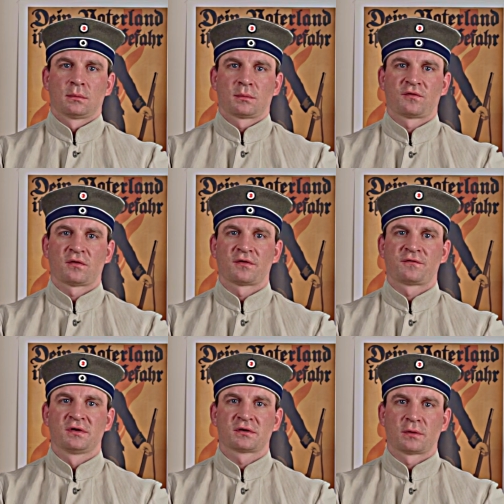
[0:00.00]
Before the
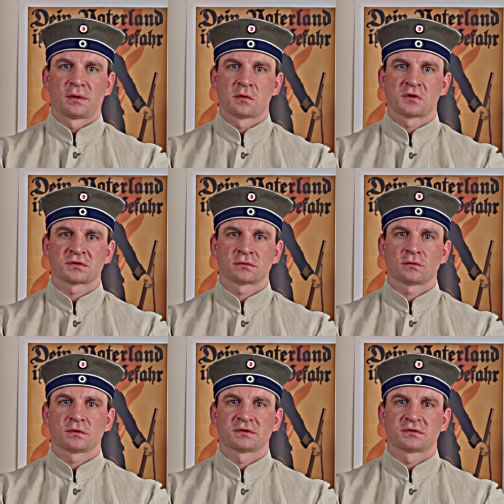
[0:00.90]
field gray version
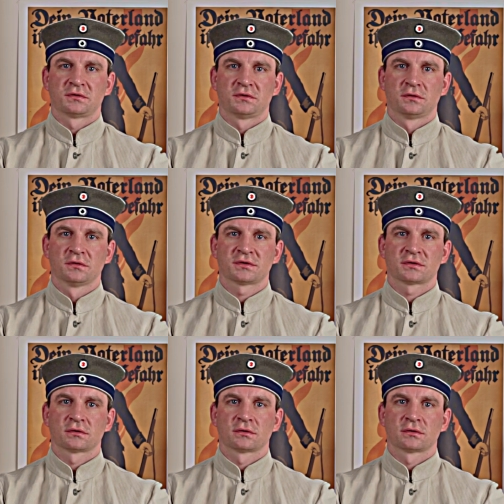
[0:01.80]
was introduced,